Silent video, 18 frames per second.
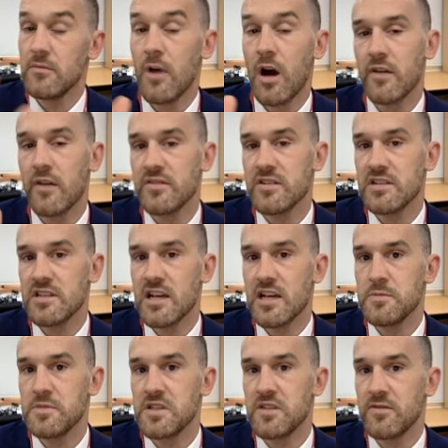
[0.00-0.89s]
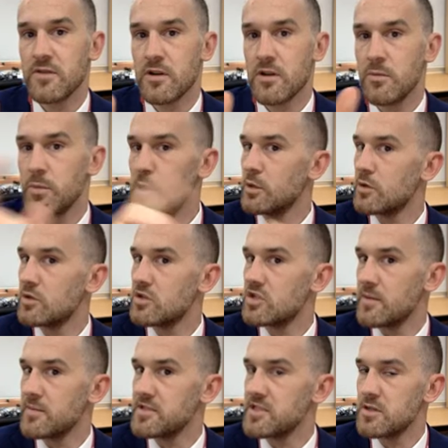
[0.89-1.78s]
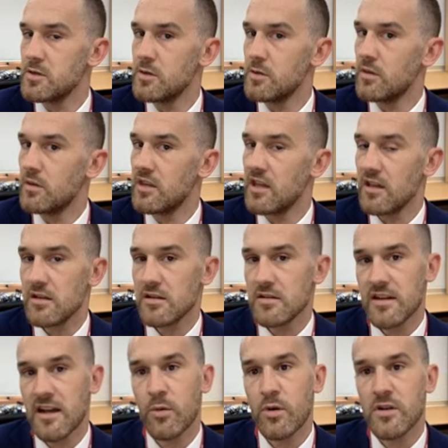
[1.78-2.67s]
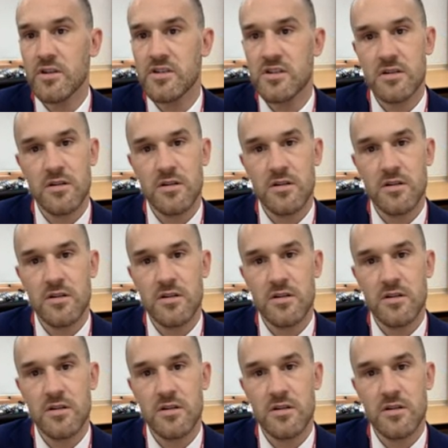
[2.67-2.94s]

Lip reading: Oftentimes, if your computer jumps to the other networks,